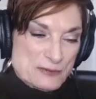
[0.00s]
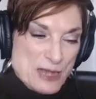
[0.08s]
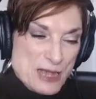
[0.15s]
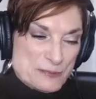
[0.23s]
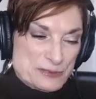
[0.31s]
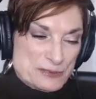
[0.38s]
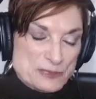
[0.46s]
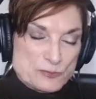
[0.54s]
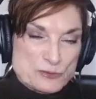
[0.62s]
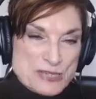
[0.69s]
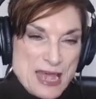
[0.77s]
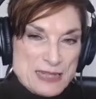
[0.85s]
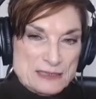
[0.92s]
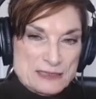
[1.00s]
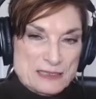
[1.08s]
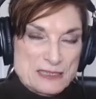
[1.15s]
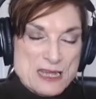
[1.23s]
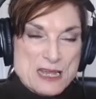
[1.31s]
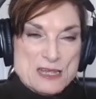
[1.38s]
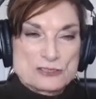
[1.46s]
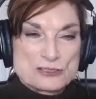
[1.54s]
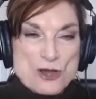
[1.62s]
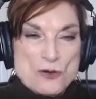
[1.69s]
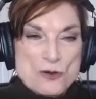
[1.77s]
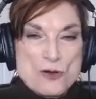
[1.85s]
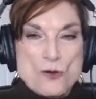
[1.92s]
and police brutality.
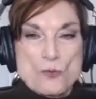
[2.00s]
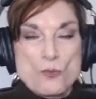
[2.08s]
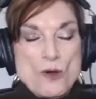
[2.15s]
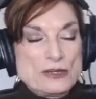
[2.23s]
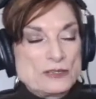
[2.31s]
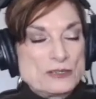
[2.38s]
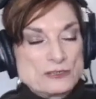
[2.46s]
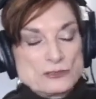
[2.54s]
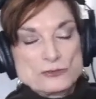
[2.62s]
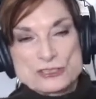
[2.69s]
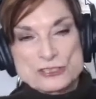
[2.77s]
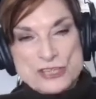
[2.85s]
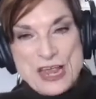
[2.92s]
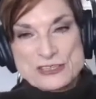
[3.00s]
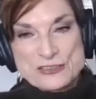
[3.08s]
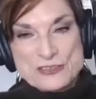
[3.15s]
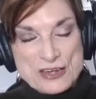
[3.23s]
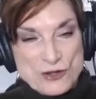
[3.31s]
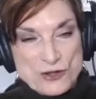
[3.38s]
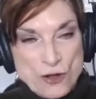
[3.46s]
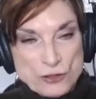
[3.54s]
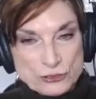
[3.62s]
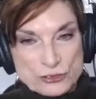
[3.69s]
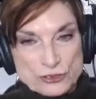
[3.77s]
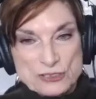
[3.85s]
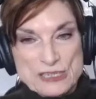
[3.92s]
So what are you going to do to change that
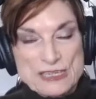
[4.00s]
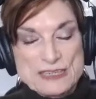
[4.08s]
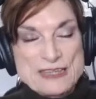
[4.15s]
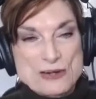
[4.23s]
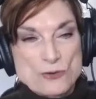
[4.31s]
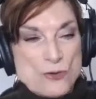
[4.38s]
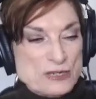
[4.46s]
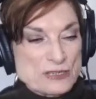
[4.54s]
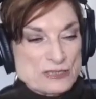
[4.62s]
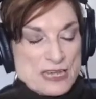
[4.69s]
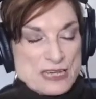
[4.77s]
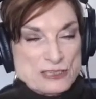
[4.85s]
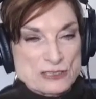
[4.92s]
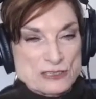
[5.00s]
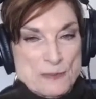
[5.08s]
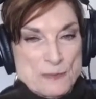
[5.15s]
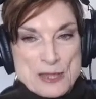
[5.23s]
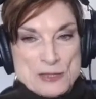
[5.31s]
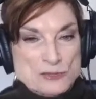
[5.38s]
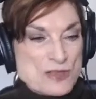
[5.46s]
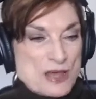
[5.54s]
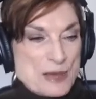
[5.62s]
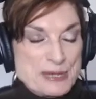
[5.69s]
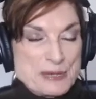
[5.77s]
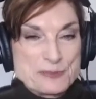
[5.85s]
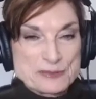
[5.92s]
culture in that organization so
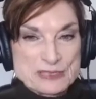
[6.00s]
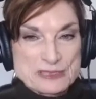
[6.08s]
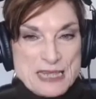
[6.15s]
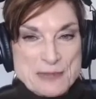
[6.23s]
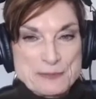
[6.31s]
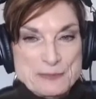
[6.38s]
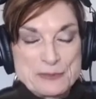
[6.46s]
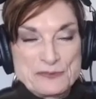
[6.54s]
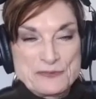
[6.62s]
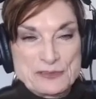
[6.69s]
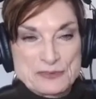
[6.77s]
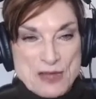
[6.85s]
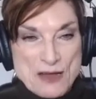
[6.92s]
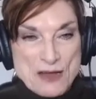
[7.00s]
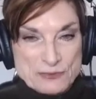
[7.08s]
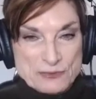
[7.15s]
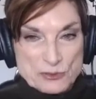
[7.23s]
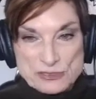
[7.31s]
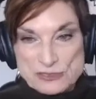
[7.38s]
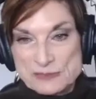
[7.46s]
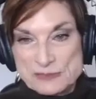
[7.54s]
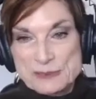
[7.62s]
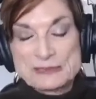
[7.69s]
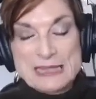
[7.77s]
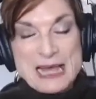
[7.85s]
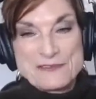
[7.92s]
that people stay, people feel comfortable? Because there's
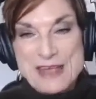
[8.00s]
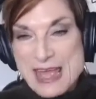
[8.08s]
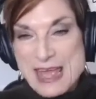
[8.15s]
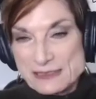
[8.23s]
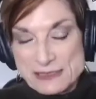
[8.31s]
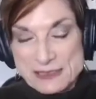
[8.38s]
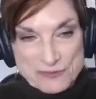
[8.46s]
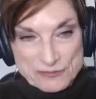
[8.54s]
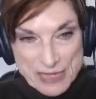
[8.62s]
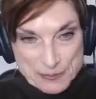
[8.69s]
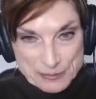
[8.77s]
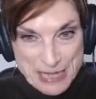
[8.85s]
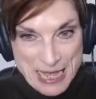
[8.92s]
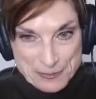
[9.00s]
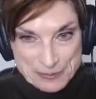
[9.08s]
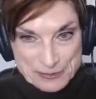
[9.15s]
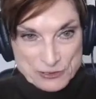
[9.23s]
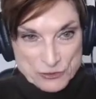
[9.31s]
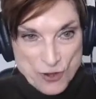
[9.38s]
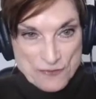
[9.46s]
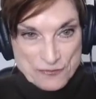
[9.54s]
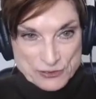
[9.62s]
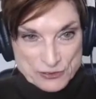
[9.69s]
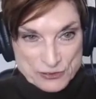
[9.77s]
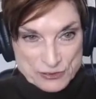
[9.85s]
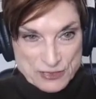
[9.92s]
been a lot of hazing of like Black police
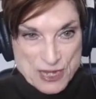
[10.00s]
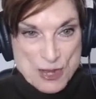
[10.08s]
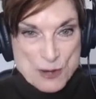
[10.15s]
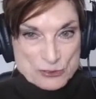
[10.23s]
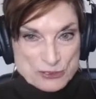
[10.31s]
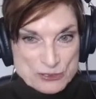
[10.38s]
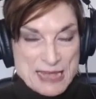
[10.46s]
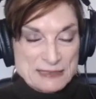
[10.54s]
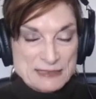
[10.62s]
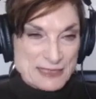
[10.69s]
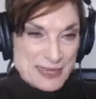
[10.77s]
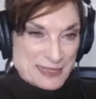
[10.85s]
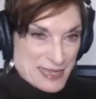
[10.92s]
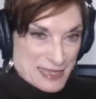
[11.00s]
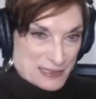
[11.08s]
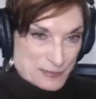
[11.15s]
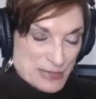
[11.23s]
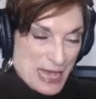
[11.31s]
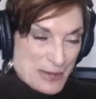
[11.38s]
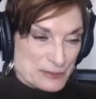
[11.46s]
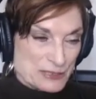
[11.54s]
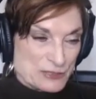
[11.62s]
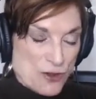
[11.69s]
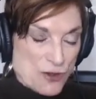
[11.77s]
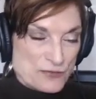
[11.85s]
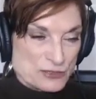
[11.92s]
officers, brutality against Black
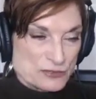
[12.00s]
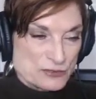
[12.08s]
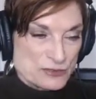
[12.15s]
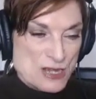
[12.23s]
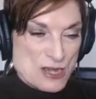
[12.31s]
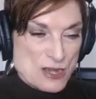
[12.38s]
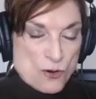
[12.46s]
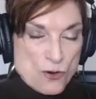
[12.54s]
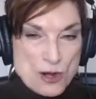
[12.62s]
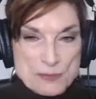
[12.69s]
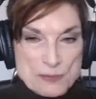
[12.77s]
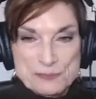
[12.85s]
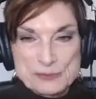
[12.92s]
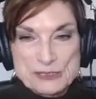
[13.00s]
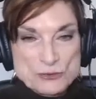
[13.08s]
police officers, or